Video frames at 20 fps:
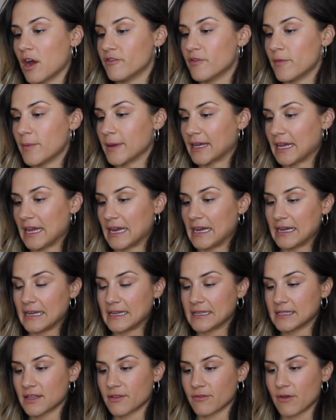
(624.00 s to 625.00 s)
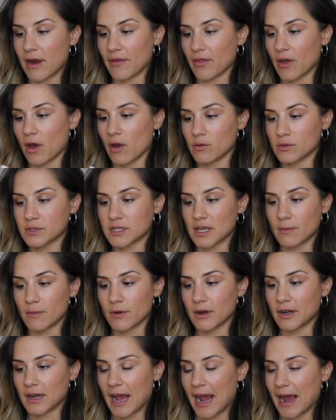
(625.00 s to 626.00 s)
over bikinis throughout the whole
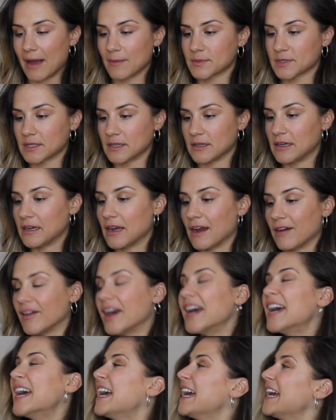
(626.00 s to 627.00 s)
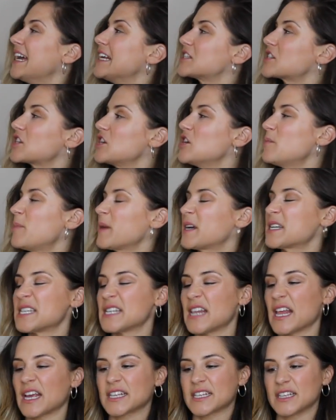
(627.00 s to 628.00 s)
summer and I absolutely love it. It's cute because
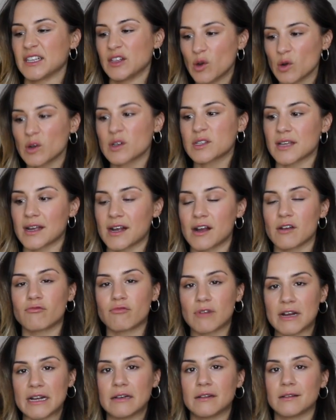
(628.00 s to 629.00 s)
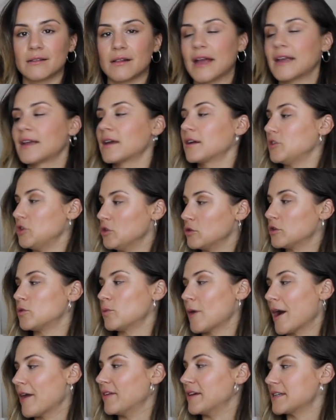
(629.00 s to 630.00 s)
it like looks like a real, like you could
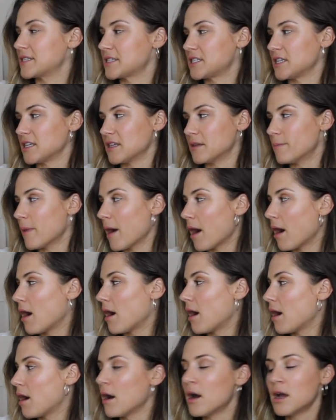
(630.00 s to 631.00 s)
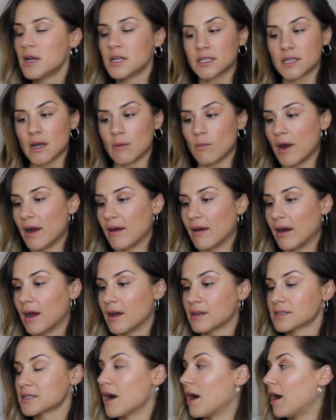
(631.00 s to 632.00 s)
wear this to the bar, somewhere
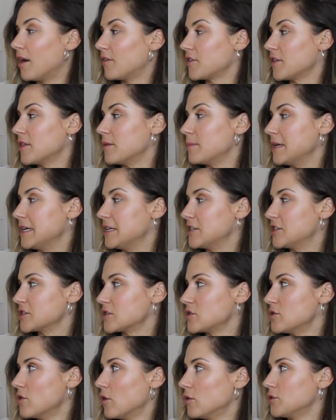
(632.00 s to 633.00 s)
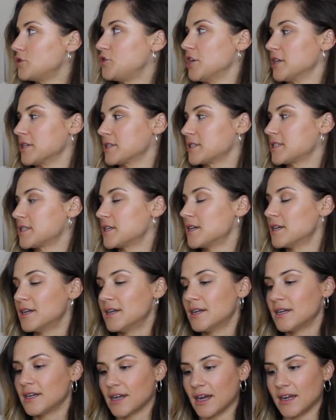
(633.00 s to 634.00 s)
else after the beach. It's not just
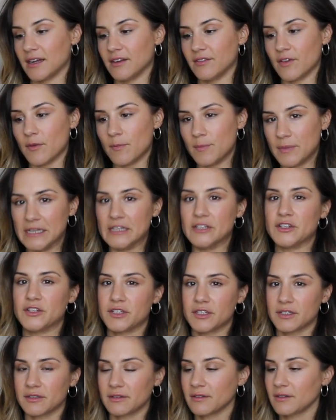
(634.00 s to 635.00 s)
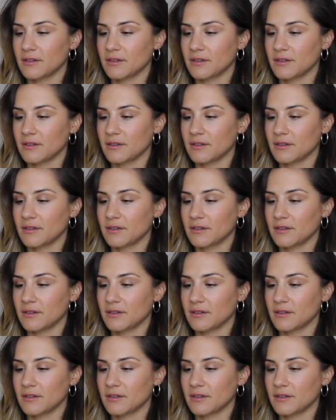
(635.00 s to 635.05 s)
kind of a beach.